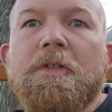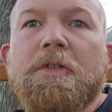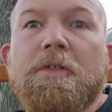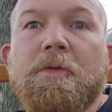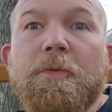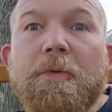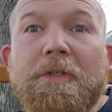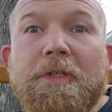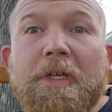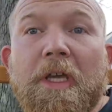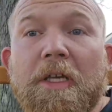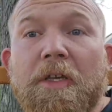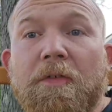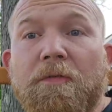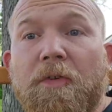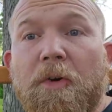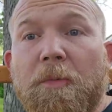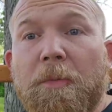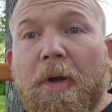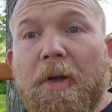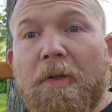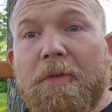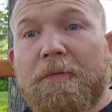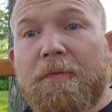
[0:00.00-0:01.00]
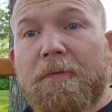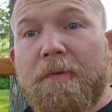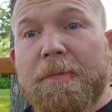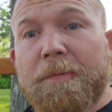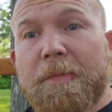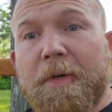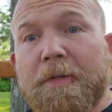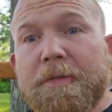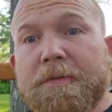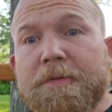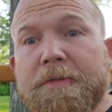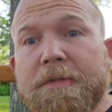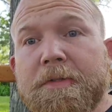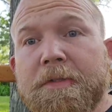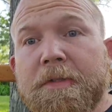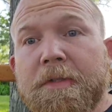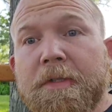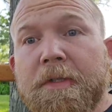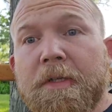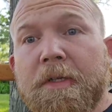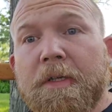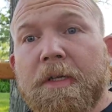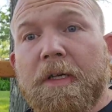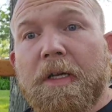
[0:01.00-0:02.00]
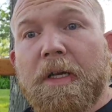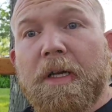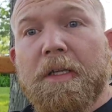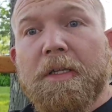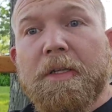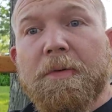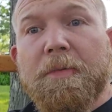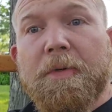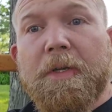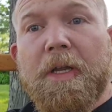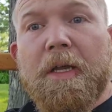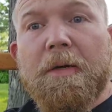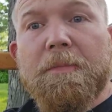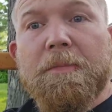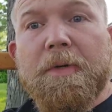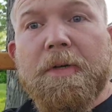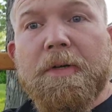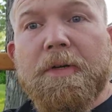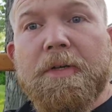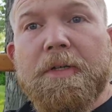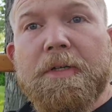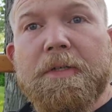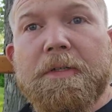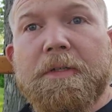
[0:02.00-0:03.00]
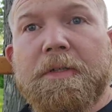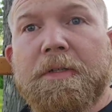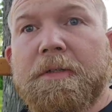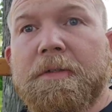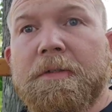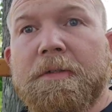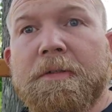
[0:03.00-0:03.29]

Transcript: So we dated for about three months and then we got married